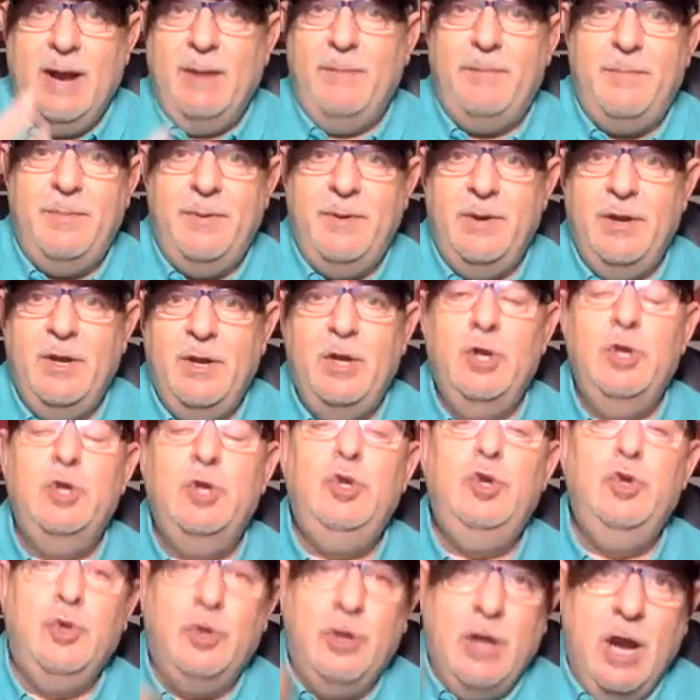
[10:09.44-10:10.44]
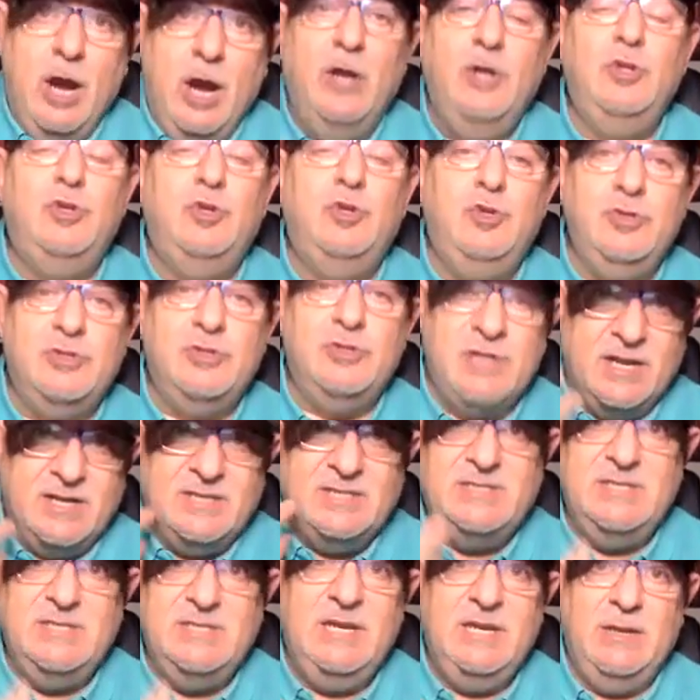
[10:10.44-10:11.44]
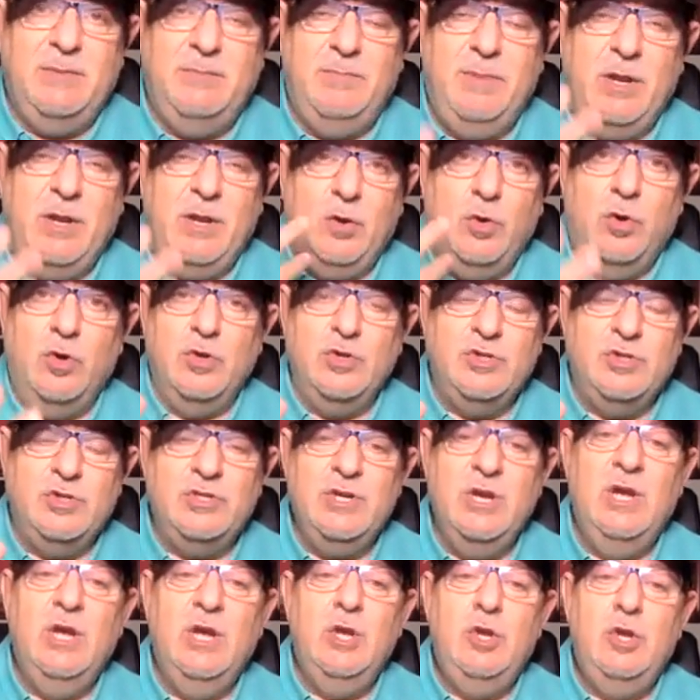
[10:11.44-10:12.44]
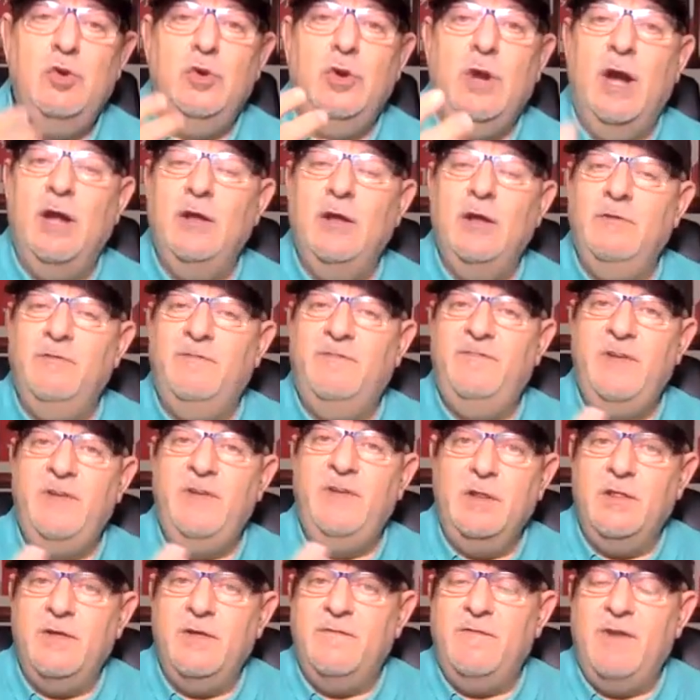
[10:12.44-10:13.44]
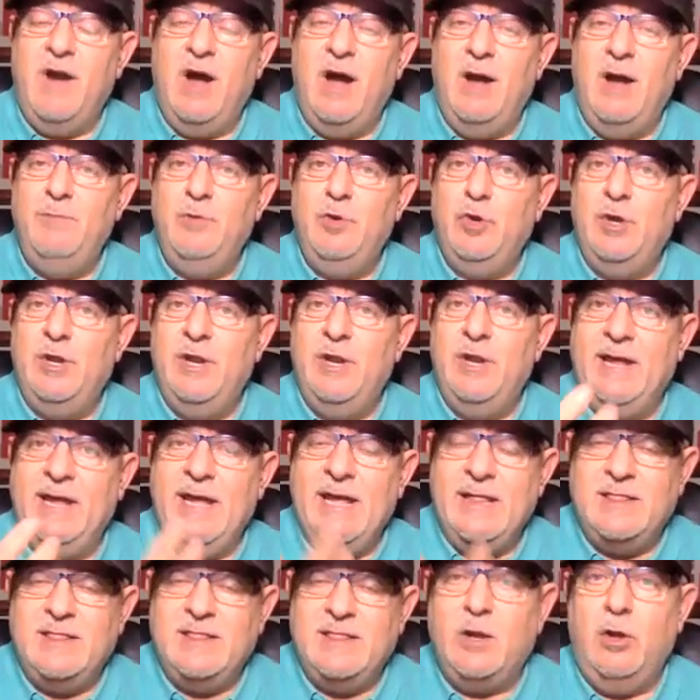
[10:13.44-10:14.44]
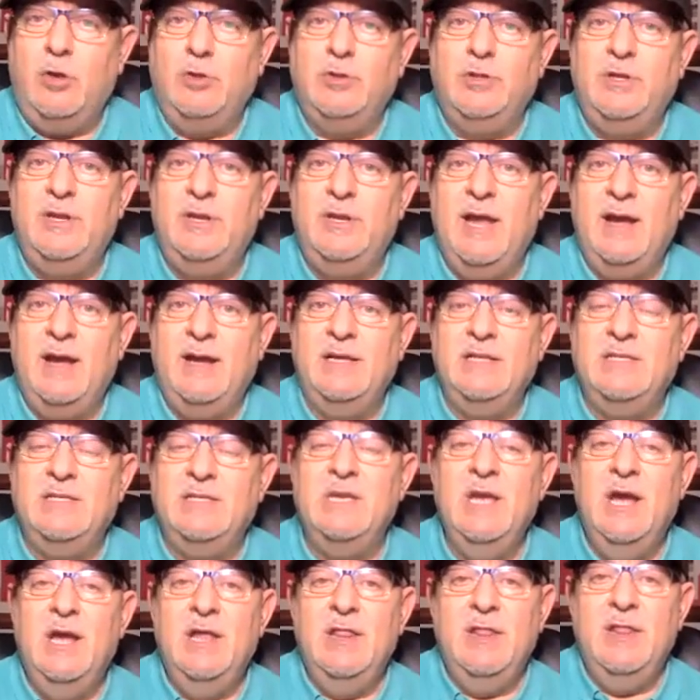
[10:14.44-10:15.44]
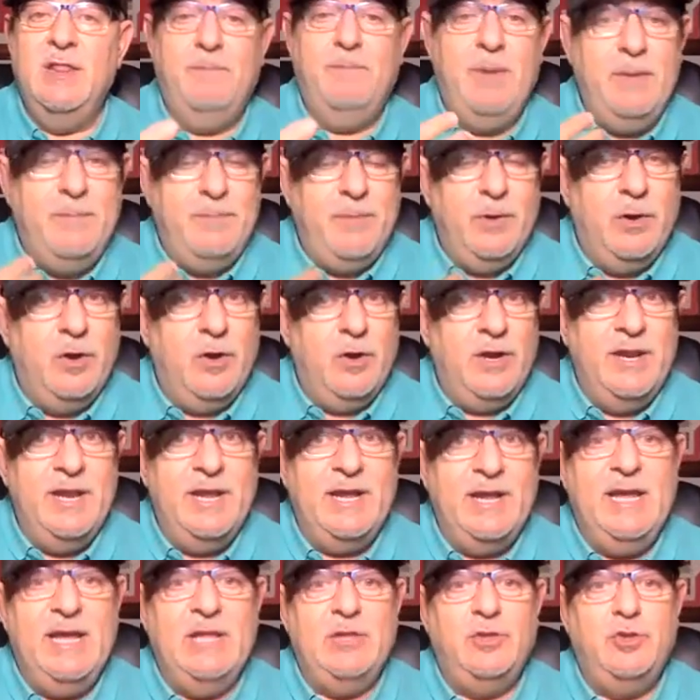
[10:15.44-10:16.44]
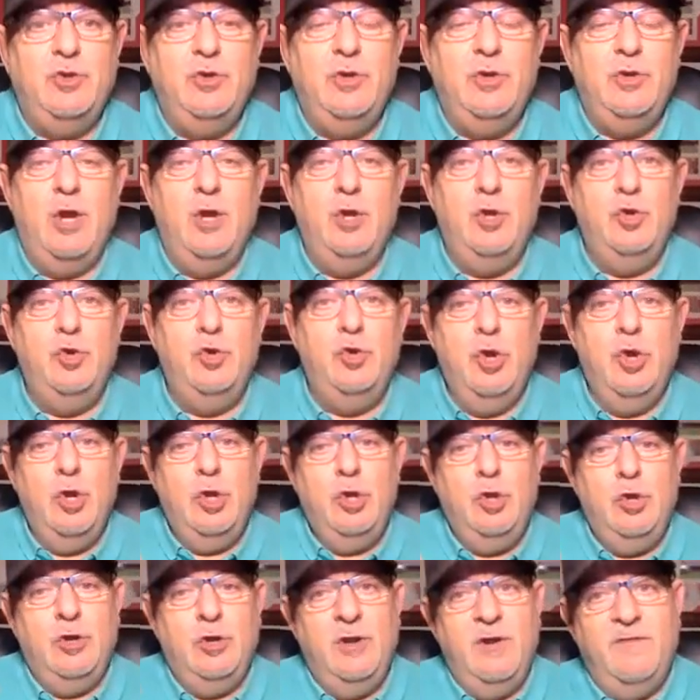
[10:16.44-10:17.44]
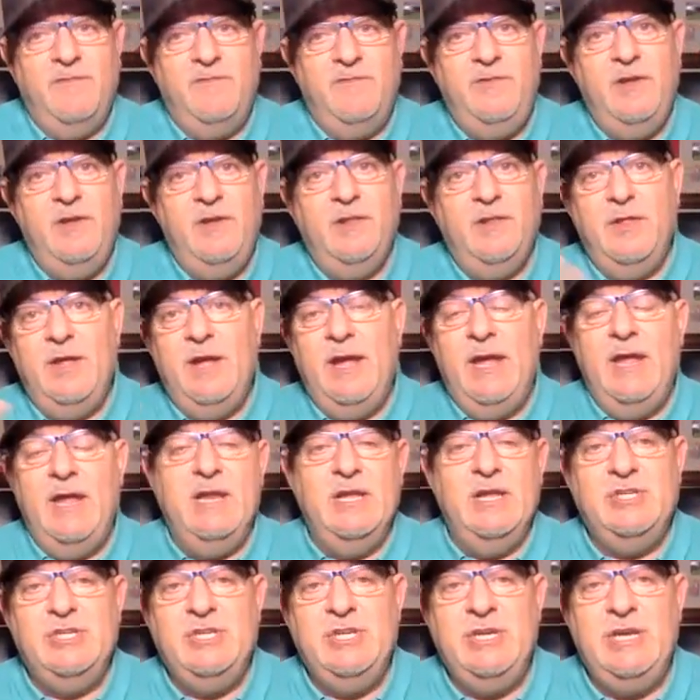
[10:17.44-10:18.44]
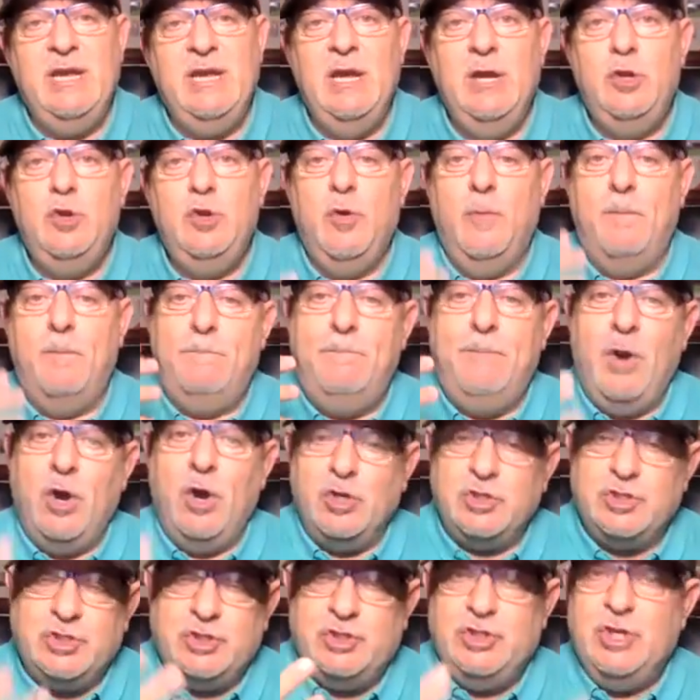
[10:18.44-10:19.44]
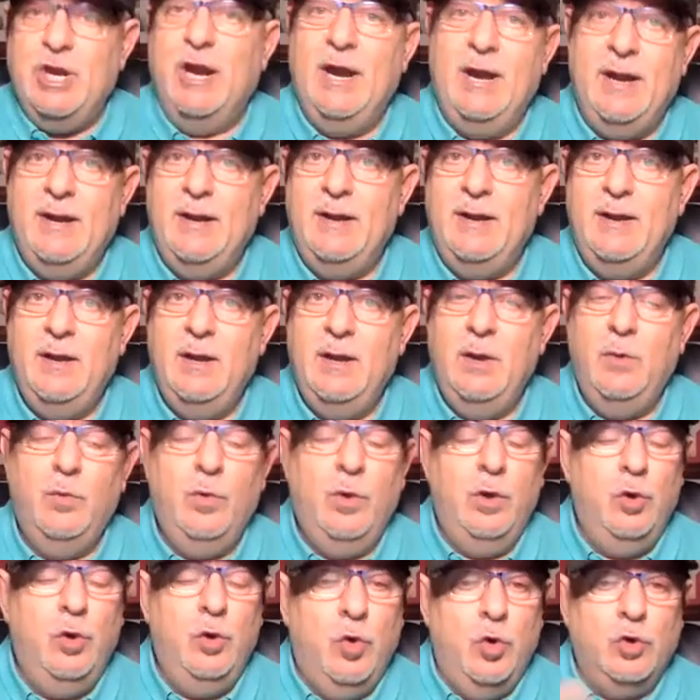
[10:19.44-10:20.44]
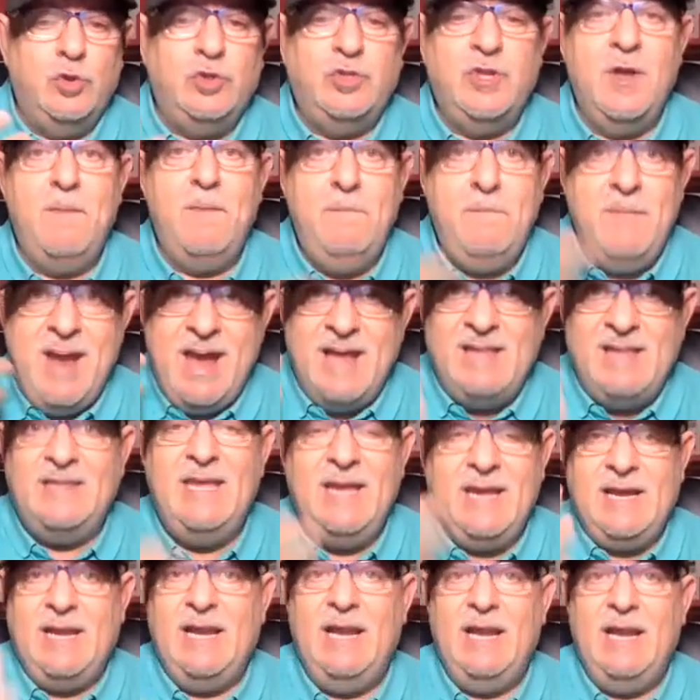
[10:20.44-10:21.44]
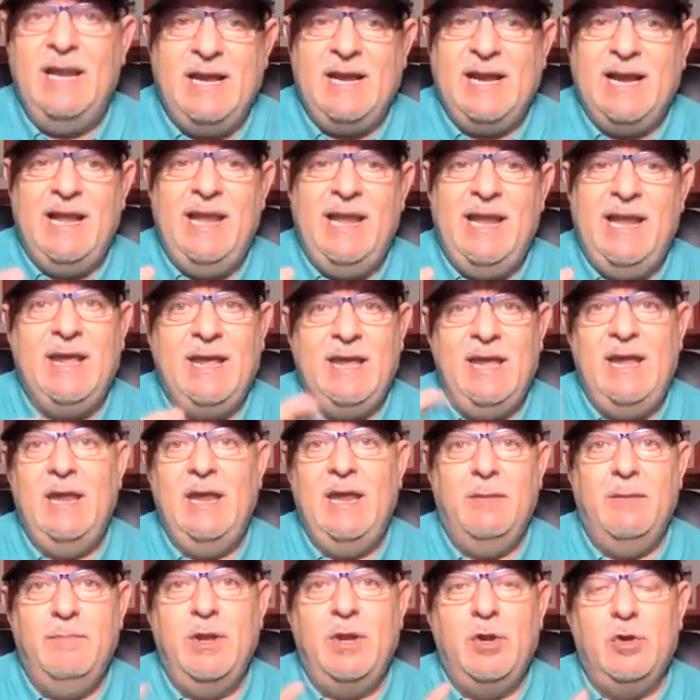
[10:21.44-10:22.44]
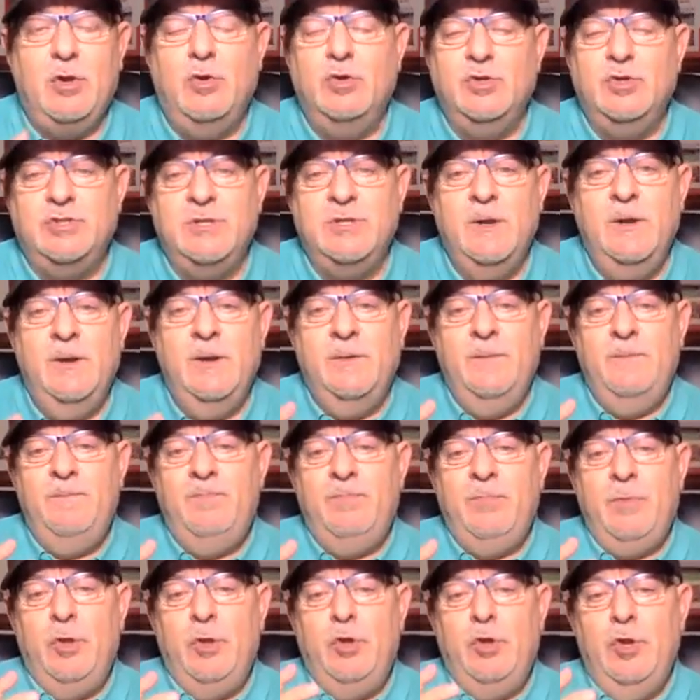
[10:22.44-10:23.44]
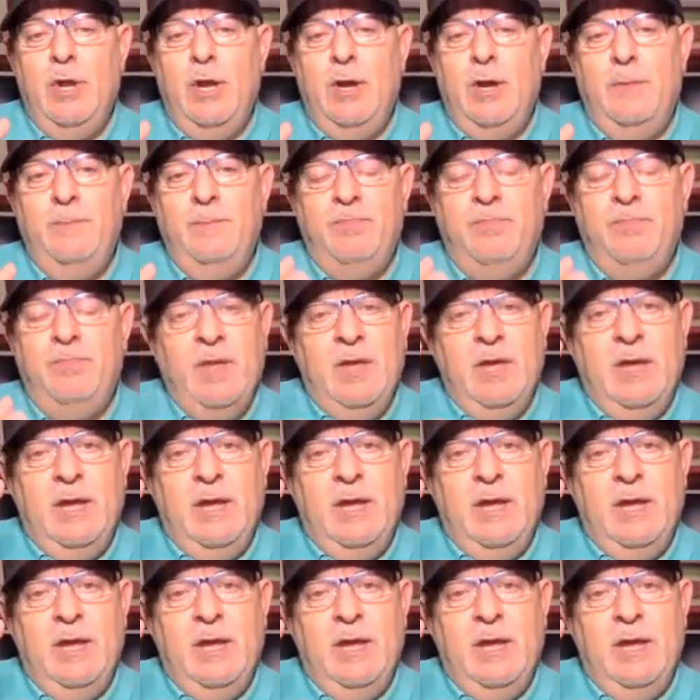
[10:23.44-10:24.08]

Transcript: up, you're going to succeed because you're going to feel the vibe. You're going to get the golden nuggets. The people are going to get to know you. You're going to feel the energy. Your posture will automatically click in because, you know,